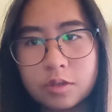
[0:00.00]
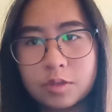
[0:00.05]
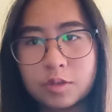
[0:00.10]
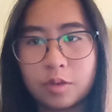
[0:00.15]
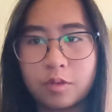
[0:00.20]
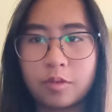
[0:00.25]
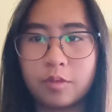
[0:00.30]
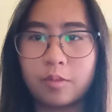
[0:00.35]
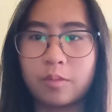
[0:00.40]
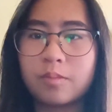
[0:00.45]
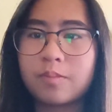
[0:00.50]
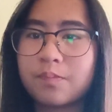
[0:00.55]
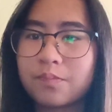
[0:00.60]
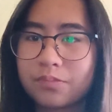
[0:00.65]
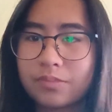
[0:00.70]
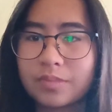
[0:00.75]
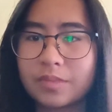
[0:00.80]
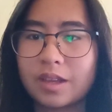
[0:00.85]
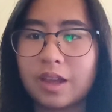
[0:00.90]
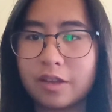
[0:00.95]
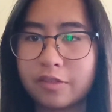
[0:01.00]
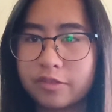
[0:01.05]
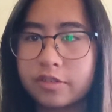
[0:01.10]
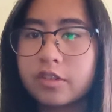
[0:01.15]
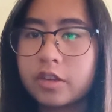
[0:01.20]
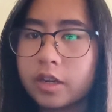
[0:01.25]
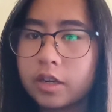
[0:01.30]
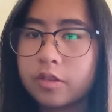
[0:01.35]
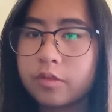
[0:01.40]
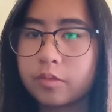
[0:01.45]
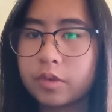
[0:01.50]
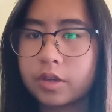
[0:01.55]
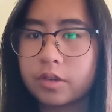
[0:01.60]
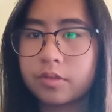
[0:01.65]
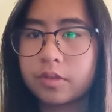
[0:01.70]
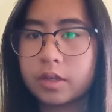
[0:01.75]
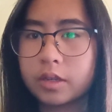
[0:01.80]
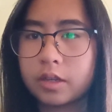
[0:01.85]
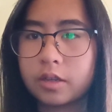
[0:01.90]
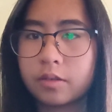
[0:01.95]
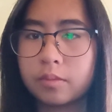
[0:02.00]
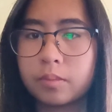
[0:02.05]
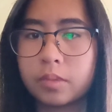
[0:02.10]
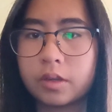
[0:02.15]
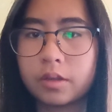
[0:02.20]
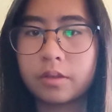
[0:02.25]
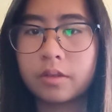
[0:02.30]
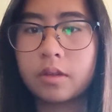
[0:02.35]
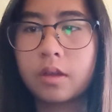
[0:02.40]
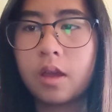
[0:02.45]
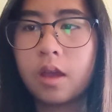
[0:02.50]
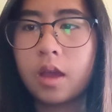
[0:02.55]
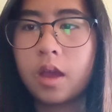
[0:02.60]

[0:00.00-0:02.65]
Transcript: So I feel kind of weird right now but